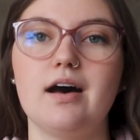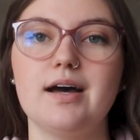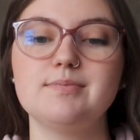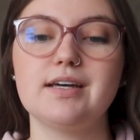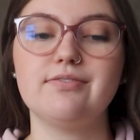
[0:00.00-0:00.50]

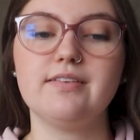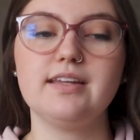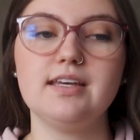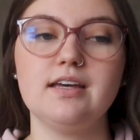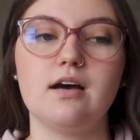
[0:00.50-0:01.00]
I'm
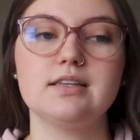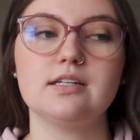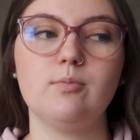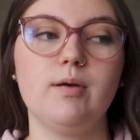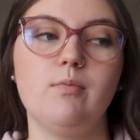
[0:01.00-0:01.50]
definitely a
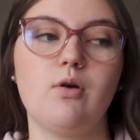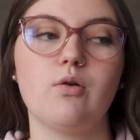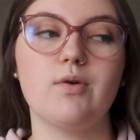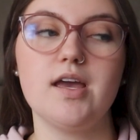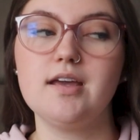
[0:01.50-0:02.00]
little bit more
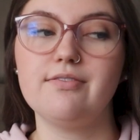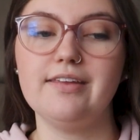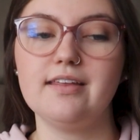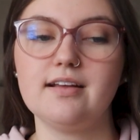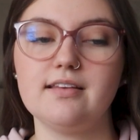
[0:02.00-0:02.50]
awake,
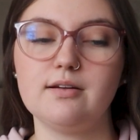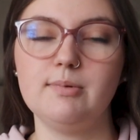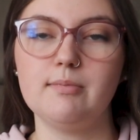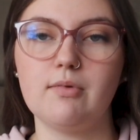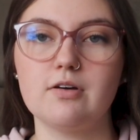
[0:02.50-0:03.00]
feeling a little
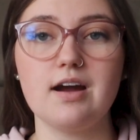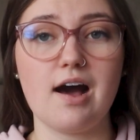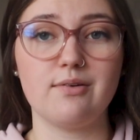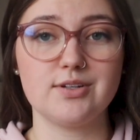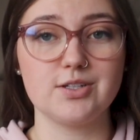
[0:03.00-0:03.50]
bit more
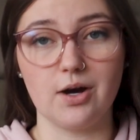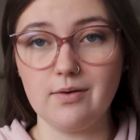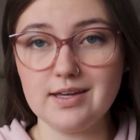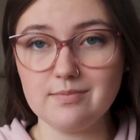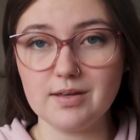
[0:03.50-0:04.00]

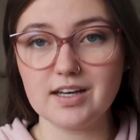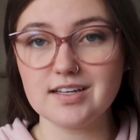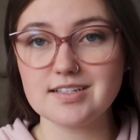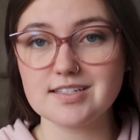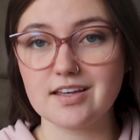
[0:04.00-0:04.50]
outgoing
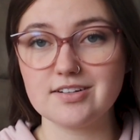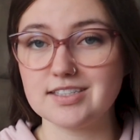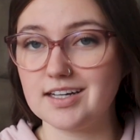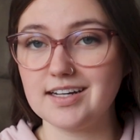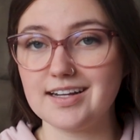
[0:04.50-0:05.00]
because they're
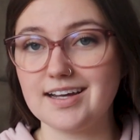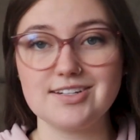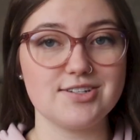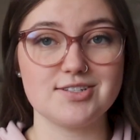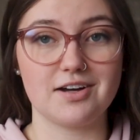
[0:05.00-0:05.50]
done and I
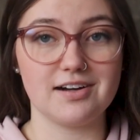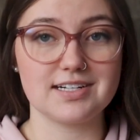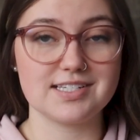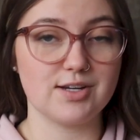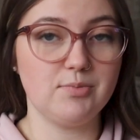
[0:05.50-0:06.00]
just
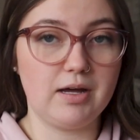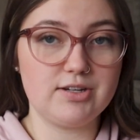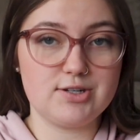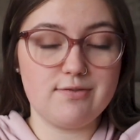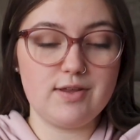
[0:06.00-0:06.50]
talked so
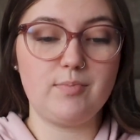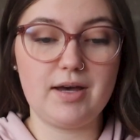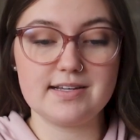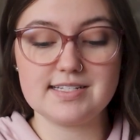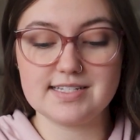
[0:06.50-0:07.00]
much over the
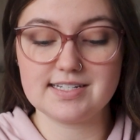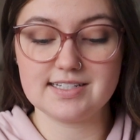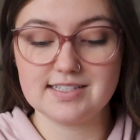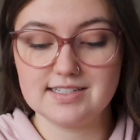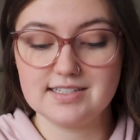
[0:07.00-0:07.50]
past
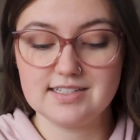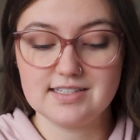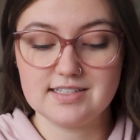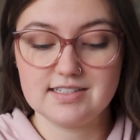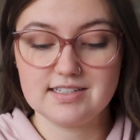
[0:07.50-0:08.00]

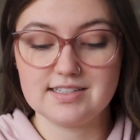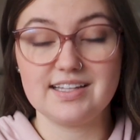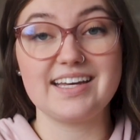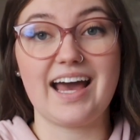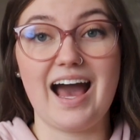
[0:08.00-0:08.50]

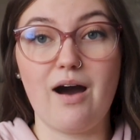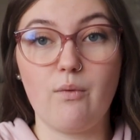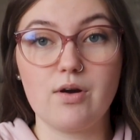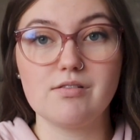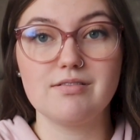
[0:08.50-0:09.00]
like
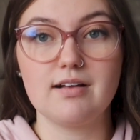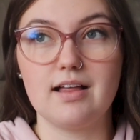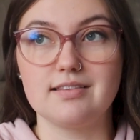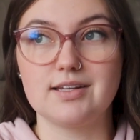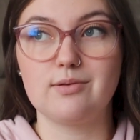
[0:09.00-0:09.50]
hour,
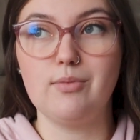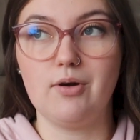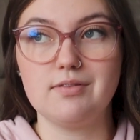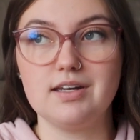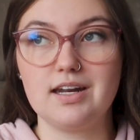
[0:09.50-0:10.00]
a little
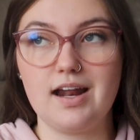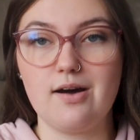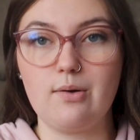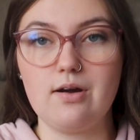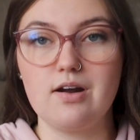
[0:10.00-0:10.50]
more than an
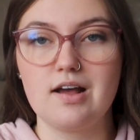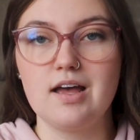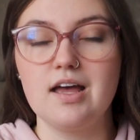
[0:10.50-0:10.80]
hour.